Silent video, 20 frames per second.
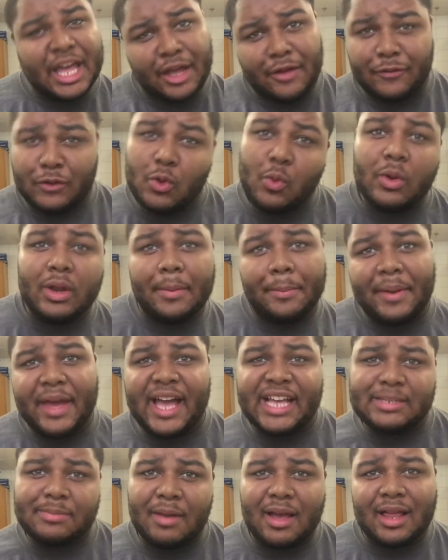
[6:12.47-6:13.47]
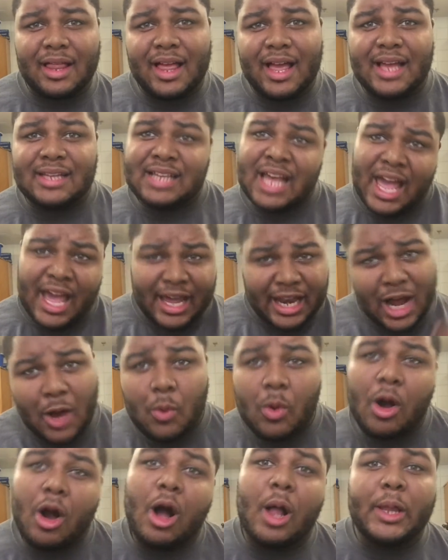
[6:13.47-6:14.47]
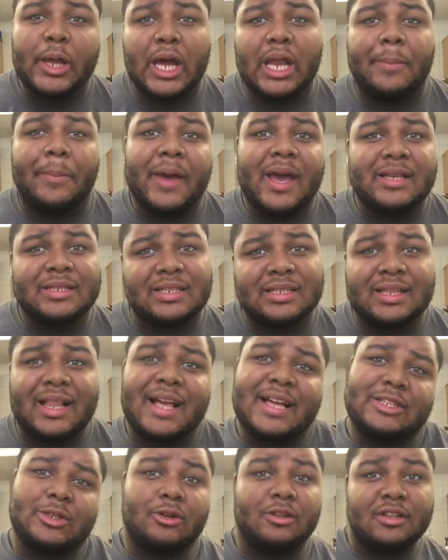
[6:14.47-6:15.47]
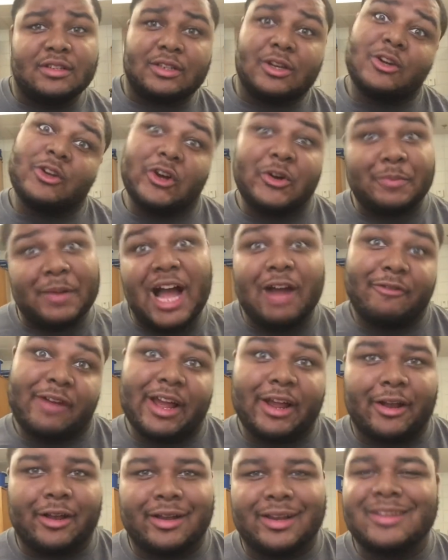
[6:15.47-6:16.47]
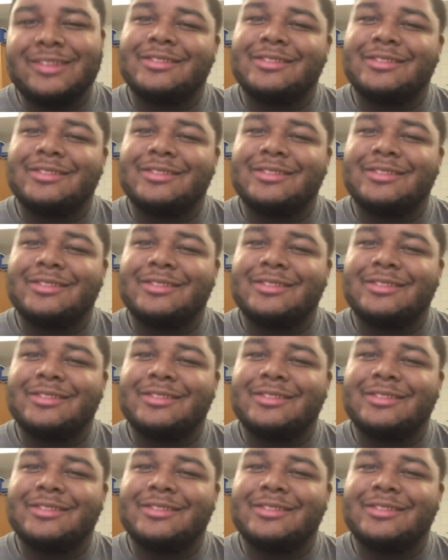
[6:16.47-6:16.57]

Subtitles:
if you want to pass my class, and I want all y'all to pass this class so it looks good on my record.